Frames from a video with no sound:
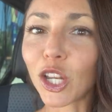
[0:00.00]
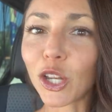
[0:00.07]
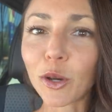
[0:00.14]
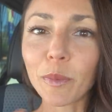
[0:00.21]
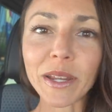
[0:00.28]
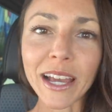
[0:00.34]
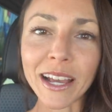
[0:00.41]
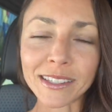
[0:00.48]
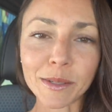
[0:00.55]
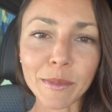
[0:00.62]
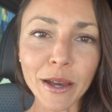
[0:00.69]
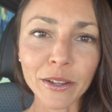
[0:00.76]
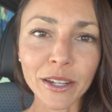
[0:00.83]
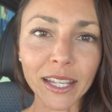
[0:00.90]
nobody asked
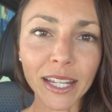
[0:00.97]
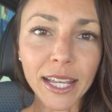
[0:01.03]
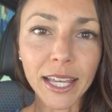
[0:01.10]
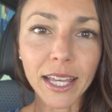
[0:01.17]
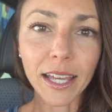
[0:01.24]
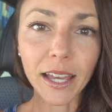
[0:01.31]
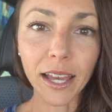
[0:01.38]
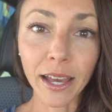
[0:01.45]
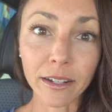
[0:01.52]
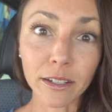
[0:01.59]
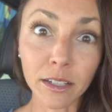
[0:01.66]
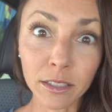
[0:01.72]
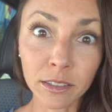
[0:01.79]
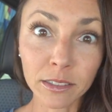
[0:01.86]
about it at
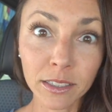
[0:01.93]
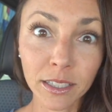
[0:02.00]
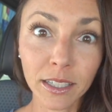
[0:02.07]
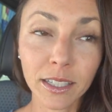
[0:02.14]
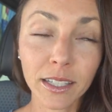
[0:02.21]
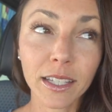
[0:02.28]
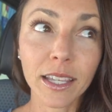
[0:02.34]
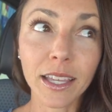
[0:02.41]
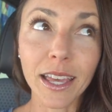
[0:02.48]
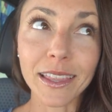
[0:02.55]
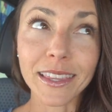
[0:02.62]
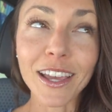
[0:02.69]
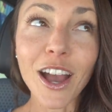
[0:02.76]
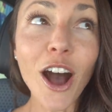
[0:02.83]
all.
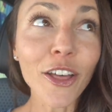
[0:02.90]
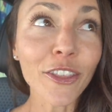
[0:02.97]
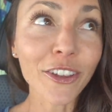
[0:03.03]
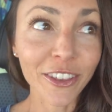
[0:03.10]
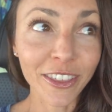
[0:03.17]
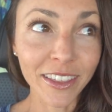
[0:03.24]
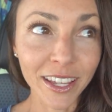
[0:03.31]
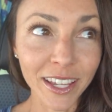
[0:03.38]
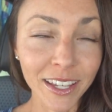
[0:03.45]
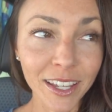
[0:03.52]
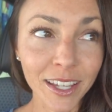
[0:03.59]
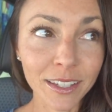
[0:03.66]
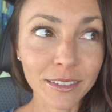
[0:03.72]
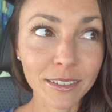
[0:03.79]
The other
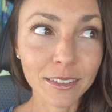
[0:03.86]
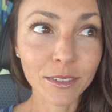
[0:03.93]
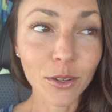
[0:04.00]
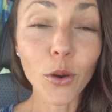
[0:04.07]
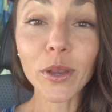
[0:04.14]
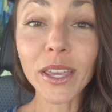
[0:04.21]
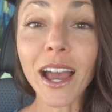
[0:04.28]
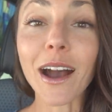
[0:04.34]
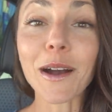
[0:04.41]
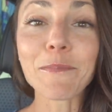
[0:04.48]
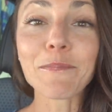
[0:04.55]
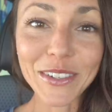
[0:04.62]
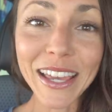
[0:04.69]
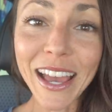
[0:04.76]
thing, oh yeah,
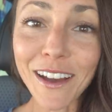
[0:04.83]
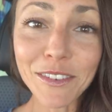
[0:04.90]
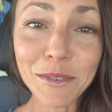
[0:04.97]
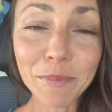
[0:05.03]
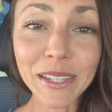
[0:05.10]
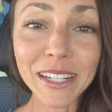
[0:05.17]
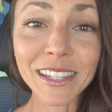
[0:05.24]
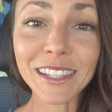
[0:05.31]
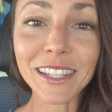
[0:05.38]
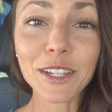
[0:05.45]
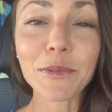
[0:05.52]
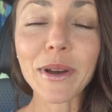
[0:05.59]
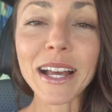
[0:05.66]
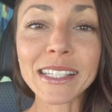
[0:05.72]
we haven't been in
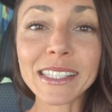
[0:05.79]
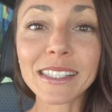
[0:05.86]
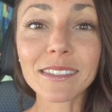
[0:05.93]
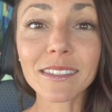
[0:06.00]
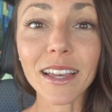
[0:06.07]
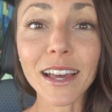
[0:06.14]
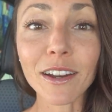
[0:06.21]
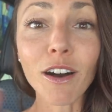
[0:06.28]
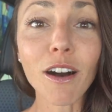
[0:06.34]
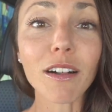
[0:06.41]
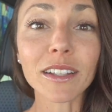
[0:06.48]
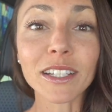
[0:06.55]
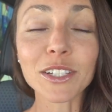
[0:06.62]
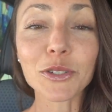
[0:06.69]
the U S at
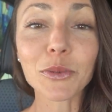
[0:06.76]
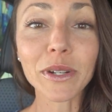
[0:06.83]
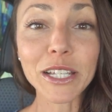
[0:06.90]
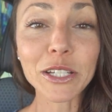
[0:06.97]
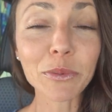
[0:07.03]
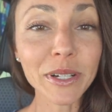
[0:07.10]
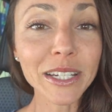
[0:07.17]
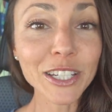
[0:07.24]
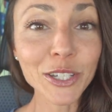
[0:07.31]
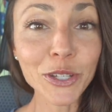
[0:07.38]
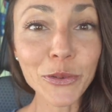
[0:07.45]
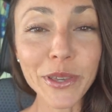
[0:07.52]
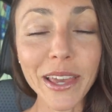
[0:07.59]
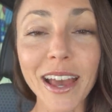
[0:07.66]
all in twenty
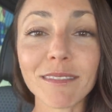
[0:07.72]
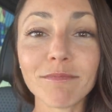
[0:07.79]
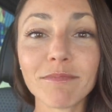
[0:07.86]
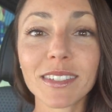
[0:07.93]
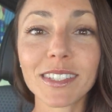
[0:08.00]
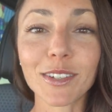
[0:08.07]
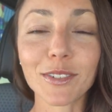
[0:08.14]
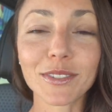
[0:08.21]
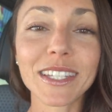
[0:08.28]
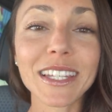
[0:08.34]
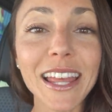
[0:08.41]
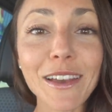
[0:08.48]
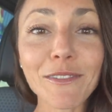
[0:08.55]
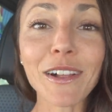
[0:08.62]
twenty-two yet. So
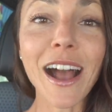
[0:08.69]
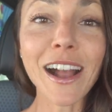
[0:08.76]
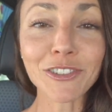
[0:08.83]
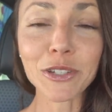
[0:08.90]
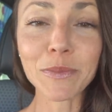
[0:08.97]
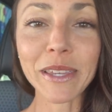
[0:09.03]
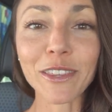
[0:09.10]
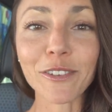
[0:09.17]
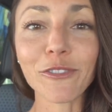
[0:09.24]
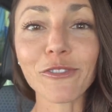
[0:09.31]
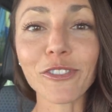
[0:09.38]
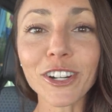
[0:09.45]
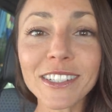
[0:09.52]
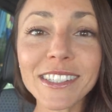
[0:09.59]
today will actually be the
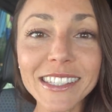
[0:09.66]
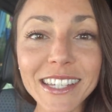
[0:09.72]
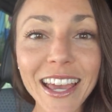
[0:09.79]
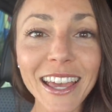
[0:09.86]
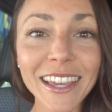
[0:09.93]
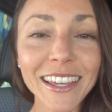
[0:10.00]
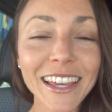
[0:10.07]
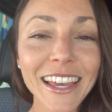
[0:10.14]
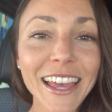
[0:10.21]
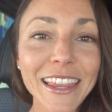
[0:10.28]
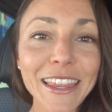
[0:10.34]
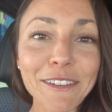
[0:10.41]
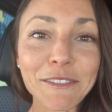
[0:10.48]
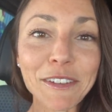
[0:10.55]
first day
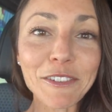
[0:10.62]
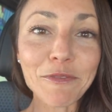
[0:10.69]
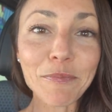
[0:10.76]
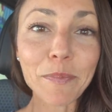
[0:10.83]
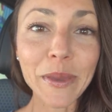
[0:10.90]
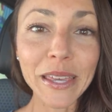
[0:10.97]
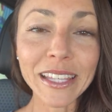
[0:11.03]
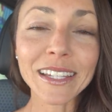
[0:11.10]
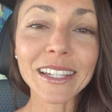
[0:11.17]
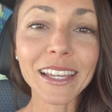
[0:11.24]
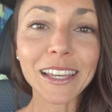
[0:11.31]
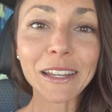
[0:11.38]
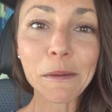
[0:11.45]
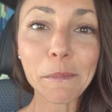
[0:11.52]
that we've been
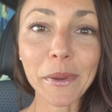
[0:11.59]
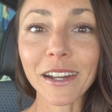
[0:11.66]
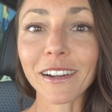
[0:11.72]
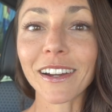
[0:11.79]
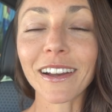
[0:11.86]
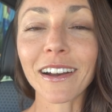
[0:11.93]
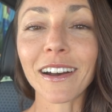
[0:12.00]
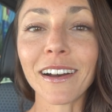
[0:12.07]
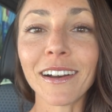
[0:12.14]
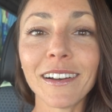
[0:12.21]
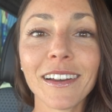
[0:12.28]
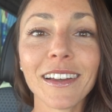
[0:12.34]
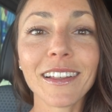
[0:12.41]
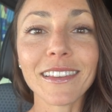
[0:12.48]
in America
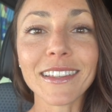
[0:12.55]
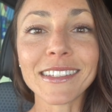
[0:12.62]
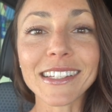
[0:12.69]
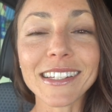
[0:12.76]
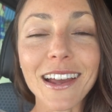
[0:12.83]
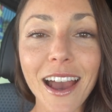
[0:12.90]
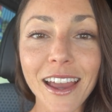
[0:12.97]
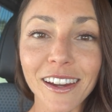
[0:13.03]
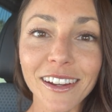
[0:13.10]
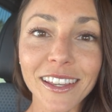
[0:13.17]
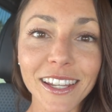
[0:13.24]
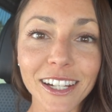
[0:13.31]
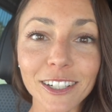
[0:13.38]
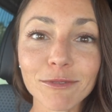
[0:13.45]
this entire
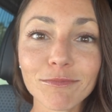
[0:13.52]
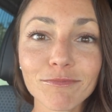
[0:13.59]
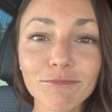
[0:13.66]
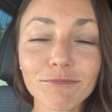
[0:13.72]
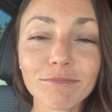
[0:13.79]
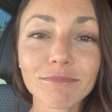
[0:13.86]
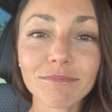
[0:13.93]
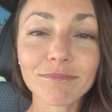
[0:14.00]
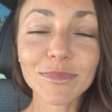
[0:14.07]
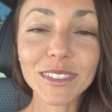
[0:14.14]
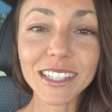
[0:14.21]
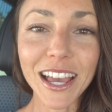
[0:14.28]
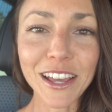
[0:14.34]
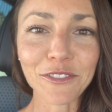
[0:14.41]
year.
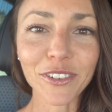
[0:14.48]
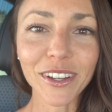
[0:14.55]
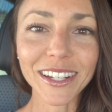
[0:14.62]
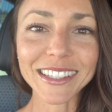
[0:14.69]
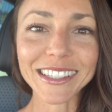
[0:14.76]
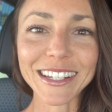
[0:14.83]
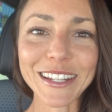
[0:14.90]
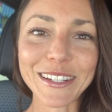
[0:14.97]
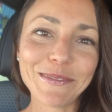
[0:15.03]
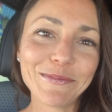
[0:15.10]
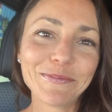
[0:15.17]
It's kind of fun, isn't it?